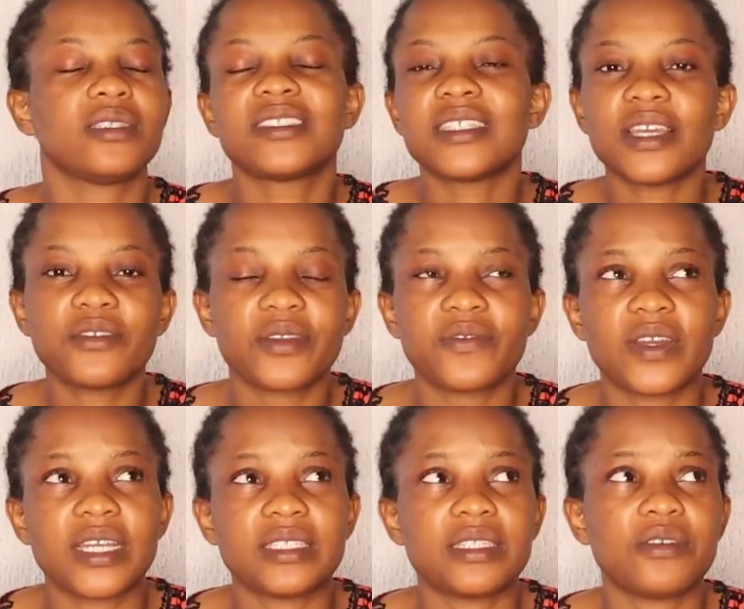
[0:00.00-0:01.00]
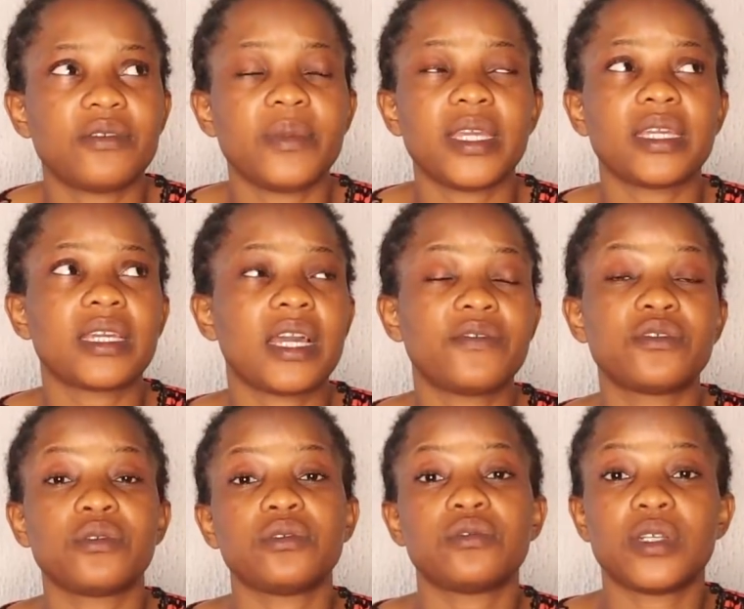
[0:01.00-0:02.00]
sacrifice i would make i have
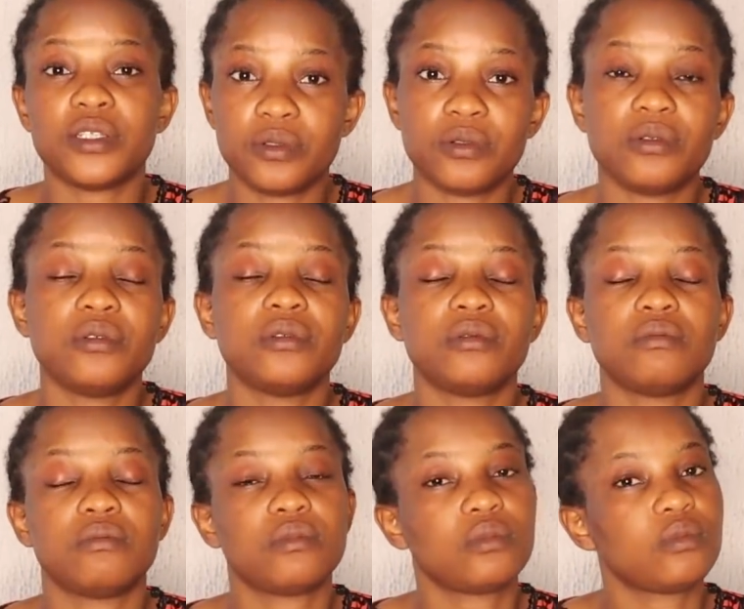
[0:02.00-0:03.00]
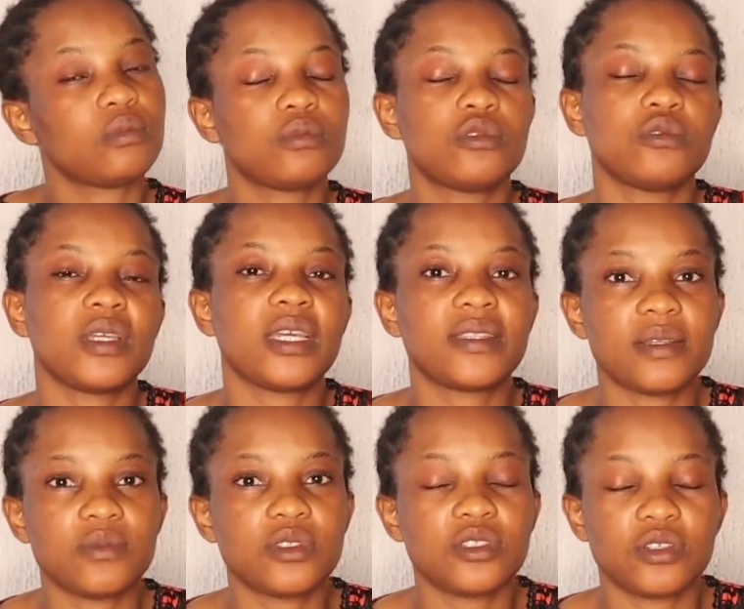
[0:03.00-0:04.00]
to go to edo to get
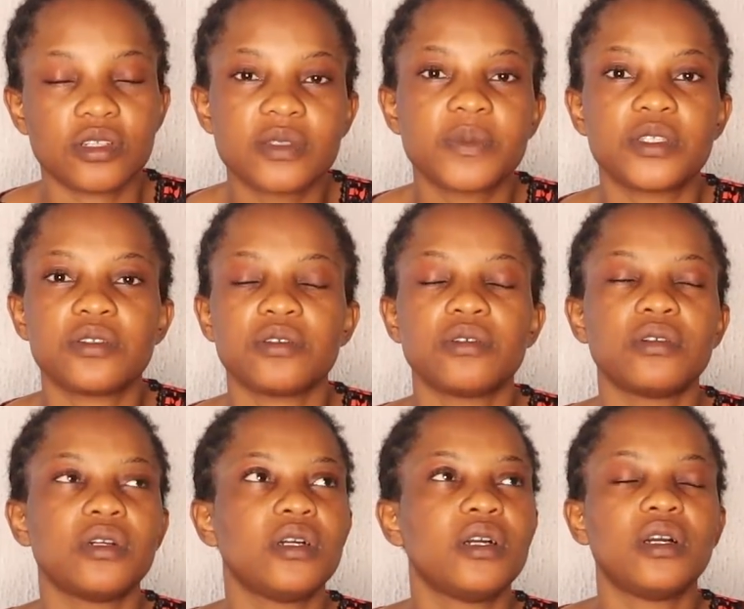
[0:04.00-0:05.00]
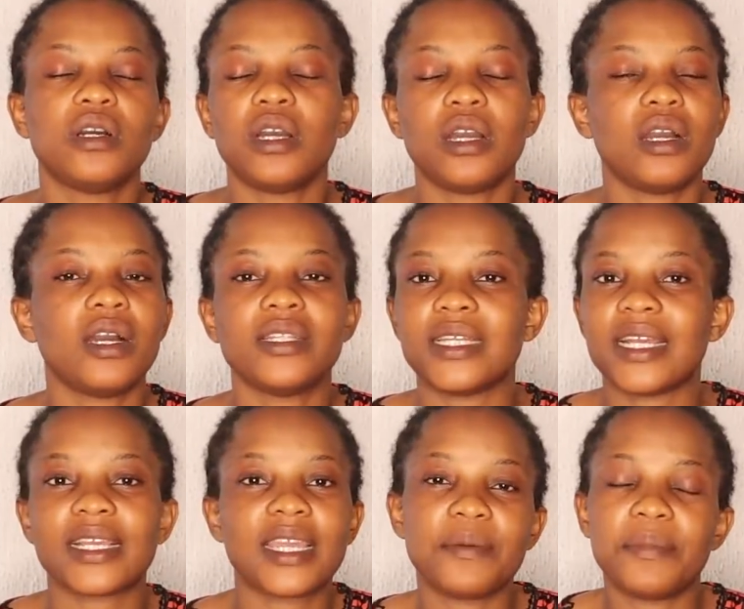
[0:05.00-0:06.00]
him to the hospital. Uh,
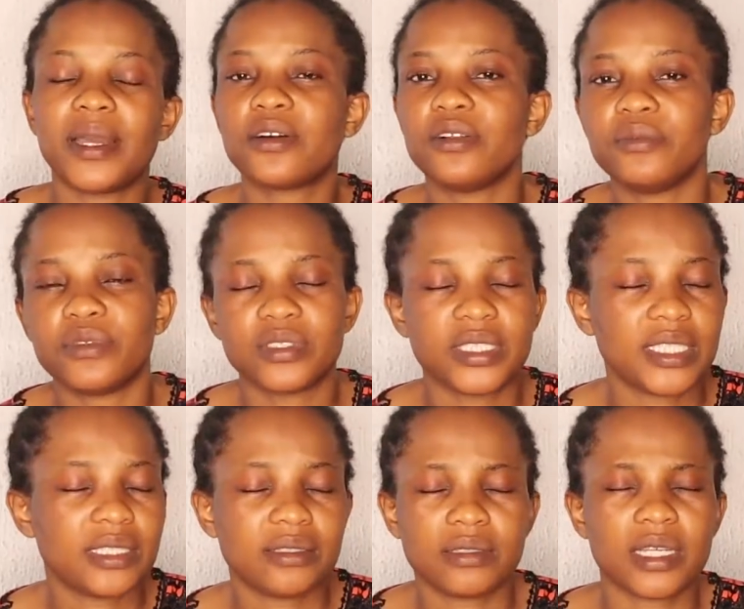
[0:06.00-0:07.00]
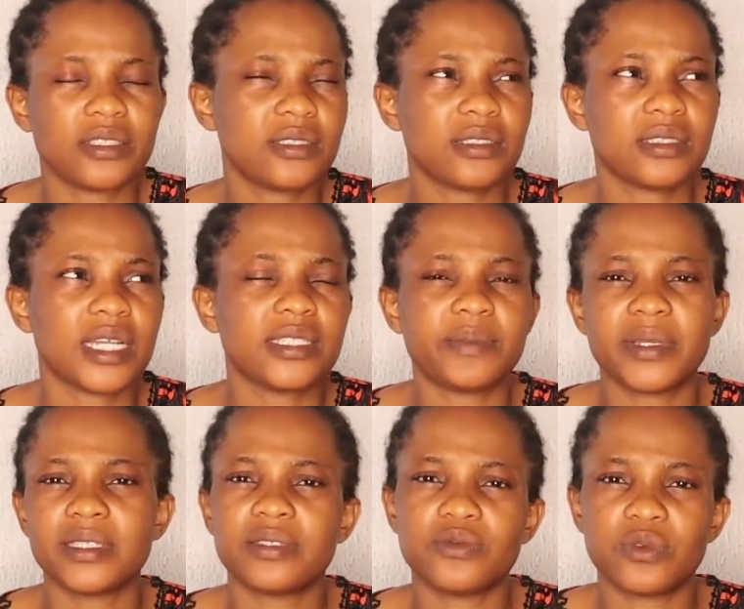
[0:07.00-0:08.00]
I came back almost the, I just, I
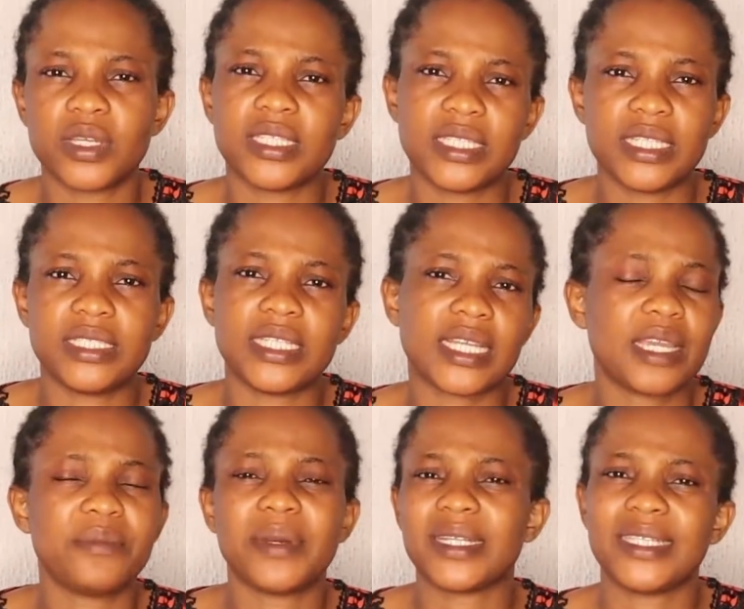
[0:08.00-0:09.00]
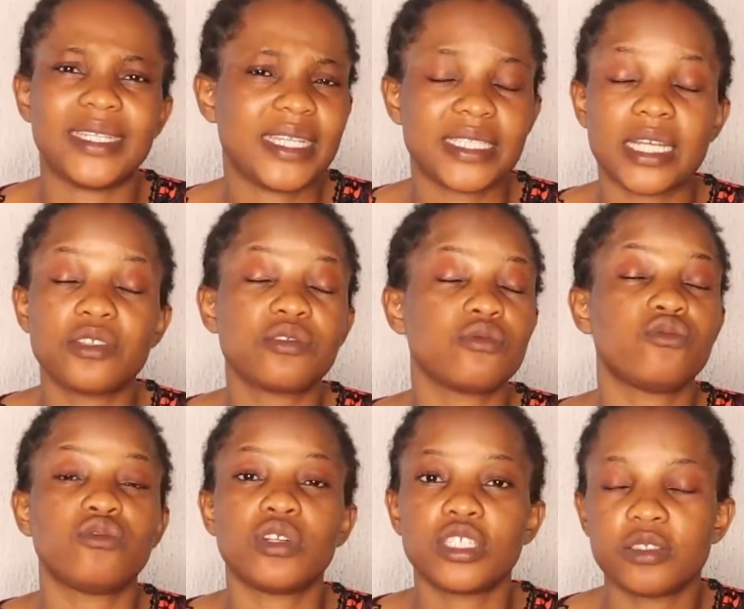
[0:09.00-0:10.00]
spent a day there, came back the next, I had to
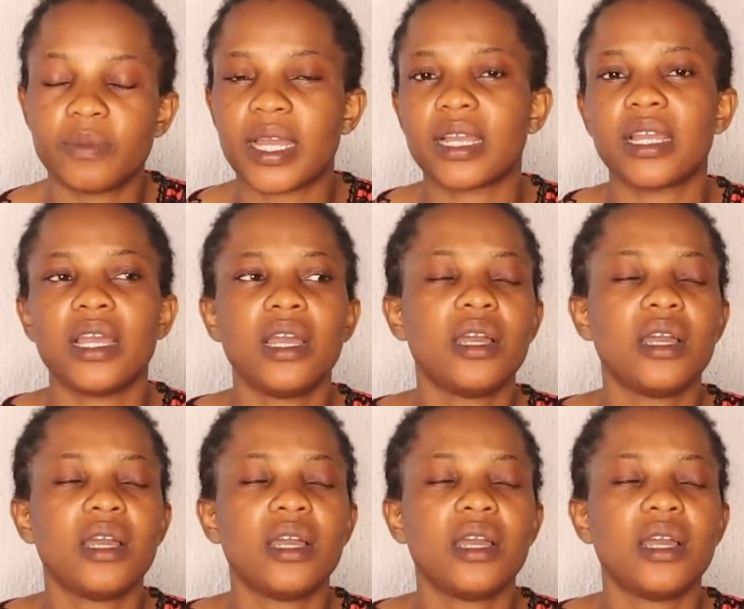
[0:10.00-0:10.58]
rush back